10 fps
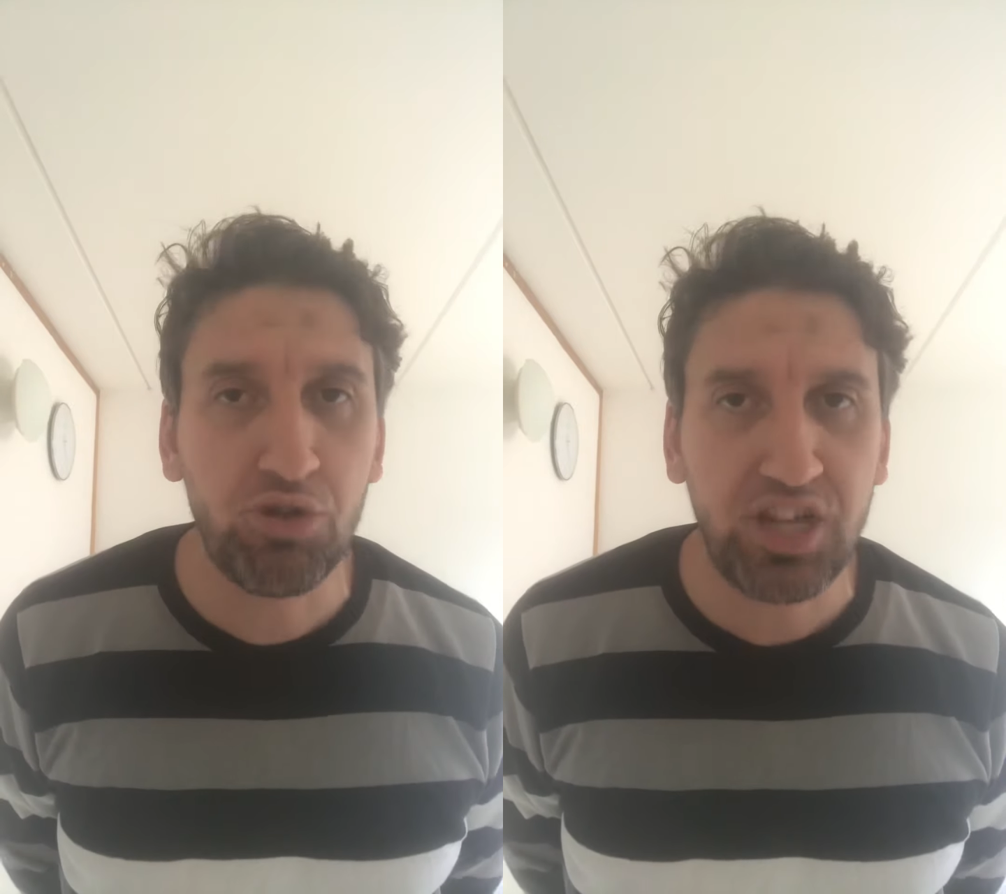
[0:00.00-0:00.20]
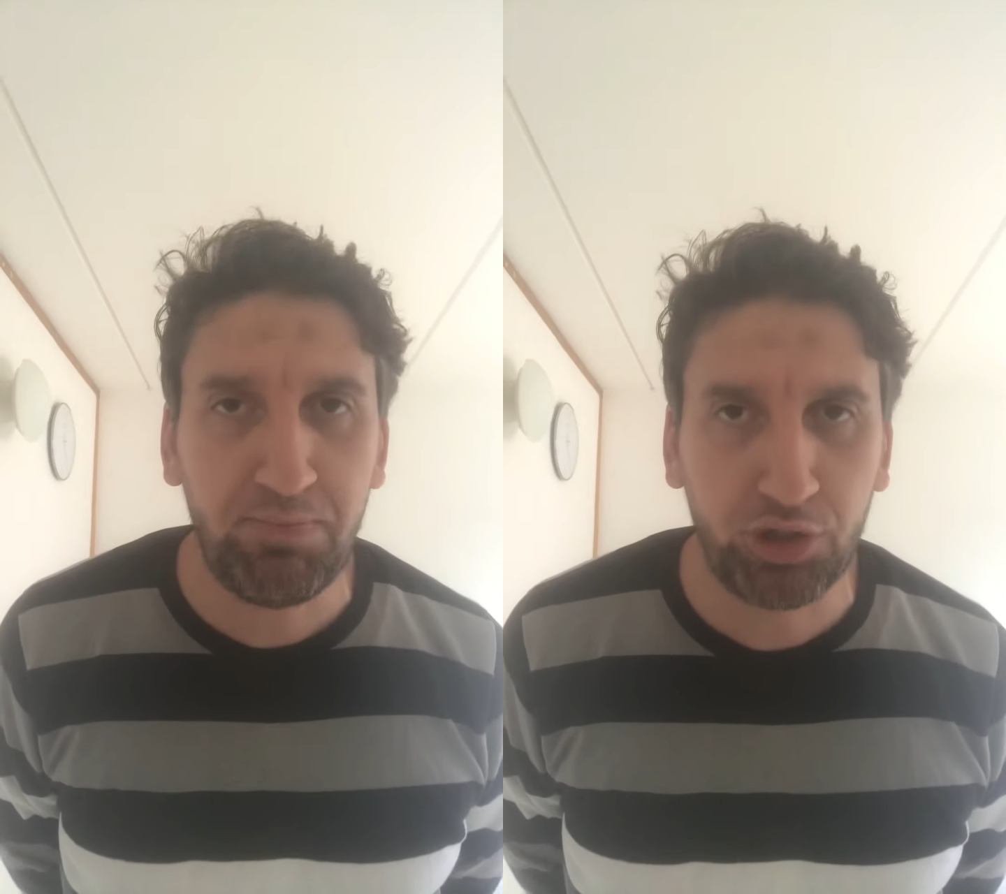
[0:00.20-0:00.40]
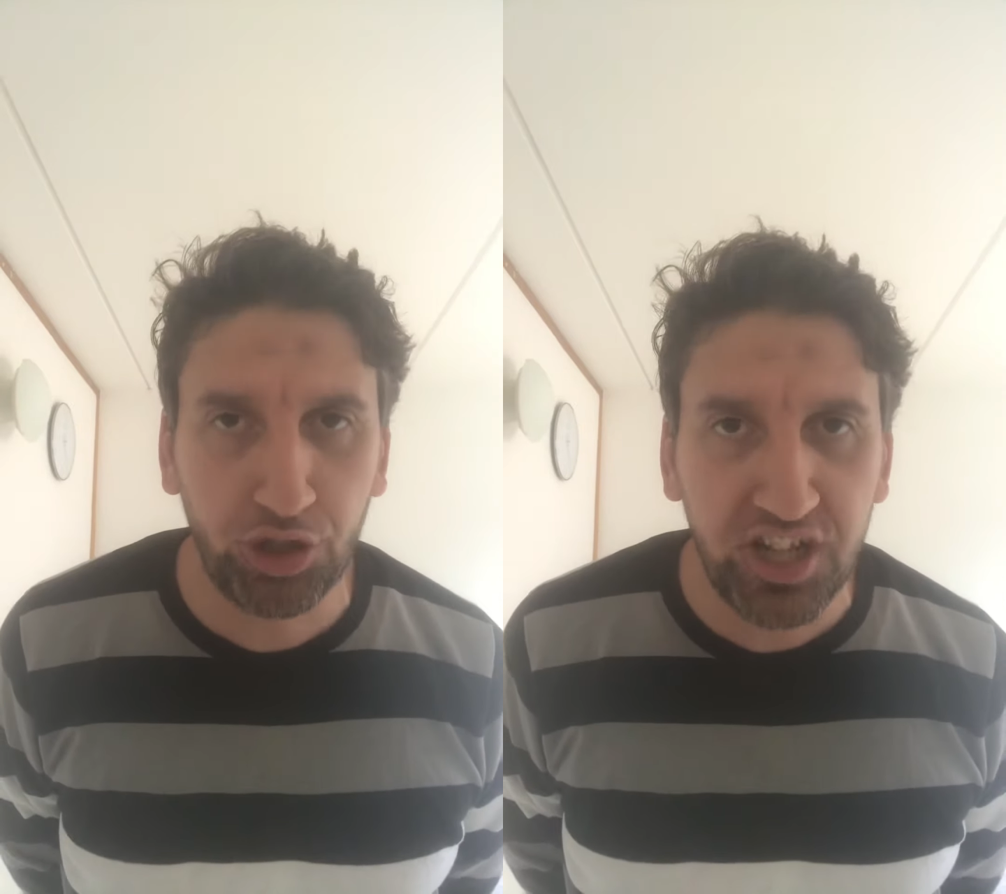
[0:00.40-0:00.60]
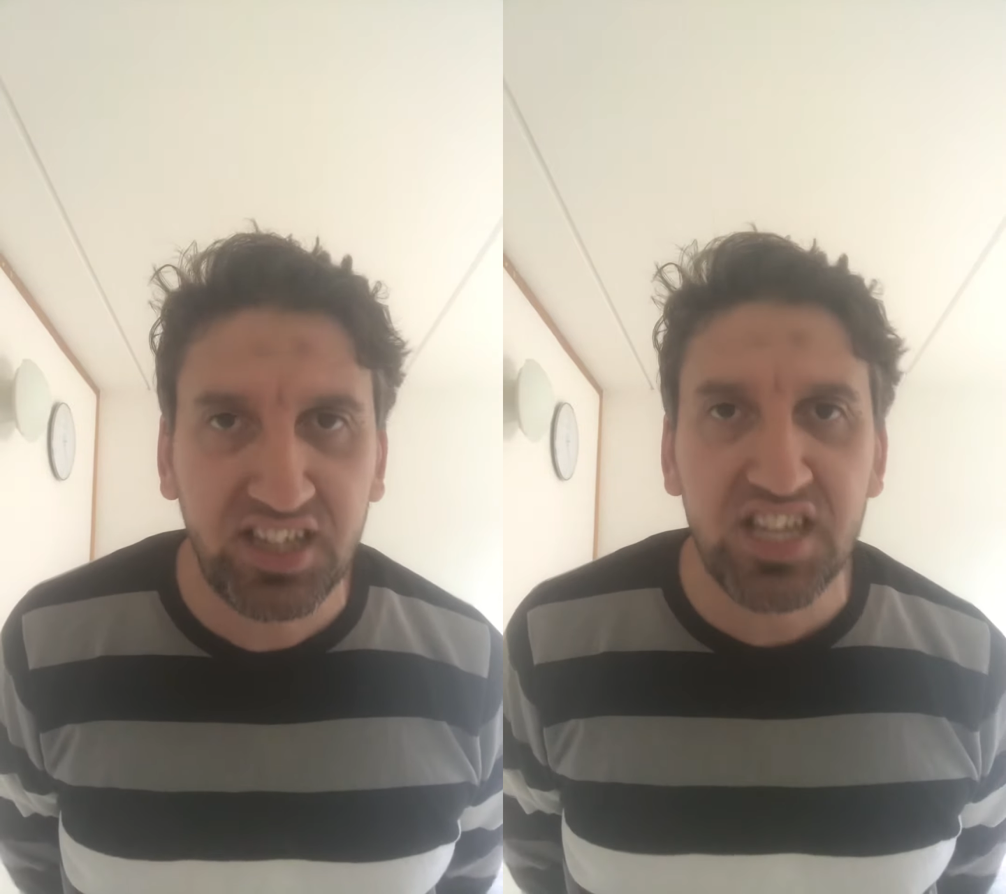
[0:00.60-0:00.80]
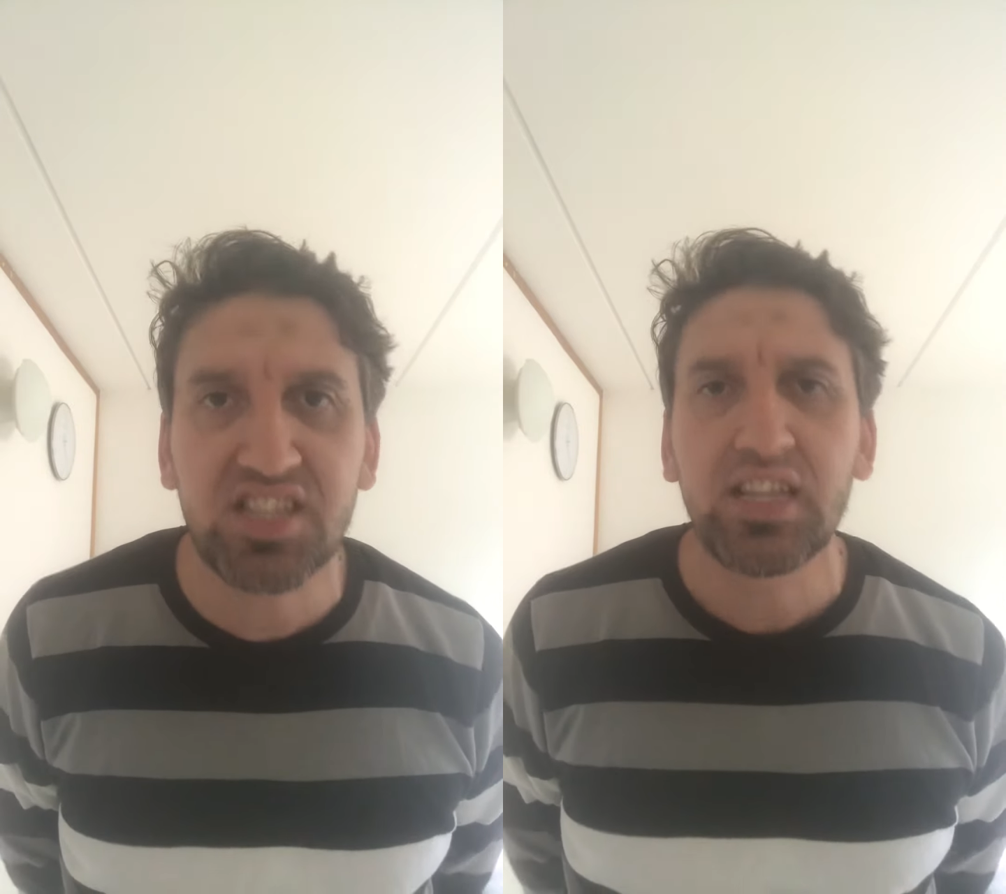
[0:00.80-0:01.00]
punch
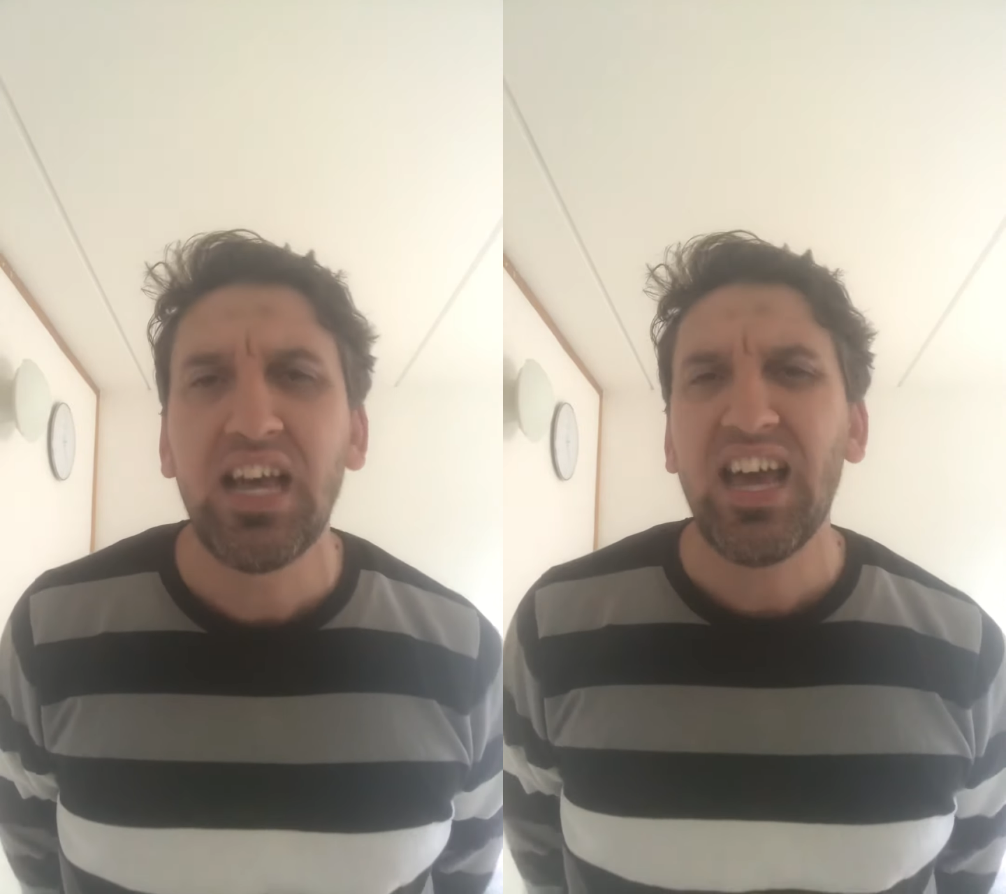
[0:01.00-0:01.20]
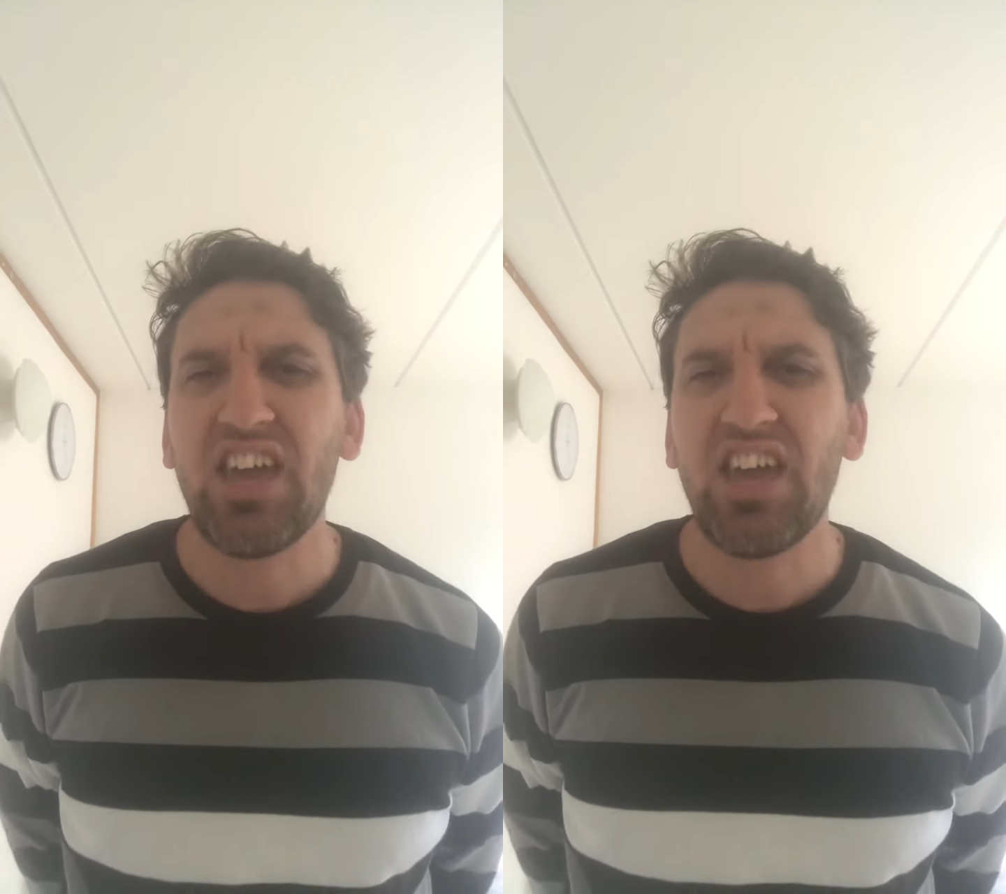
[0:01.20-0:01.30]
opportunities,